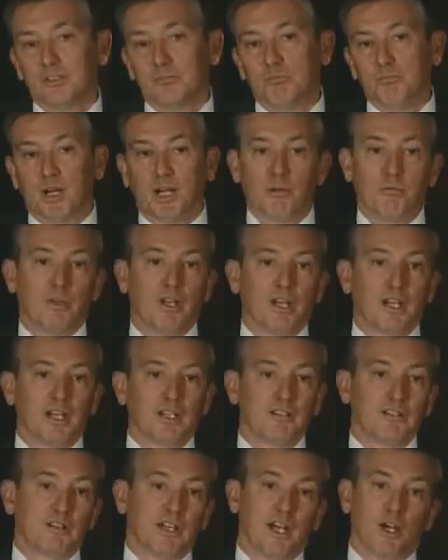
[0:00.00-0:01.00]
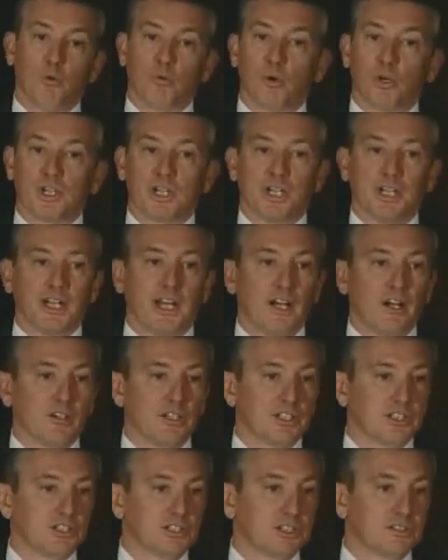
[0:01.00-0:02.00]
Bottom line, out working an
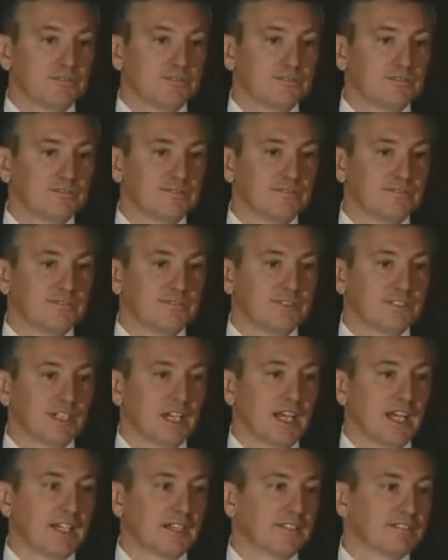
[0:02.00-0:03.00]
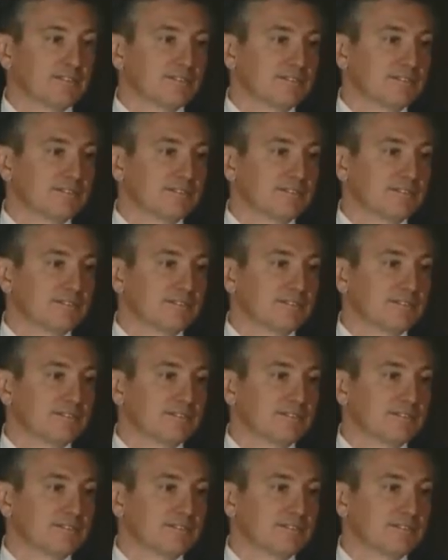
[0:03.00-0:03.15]
outage, night.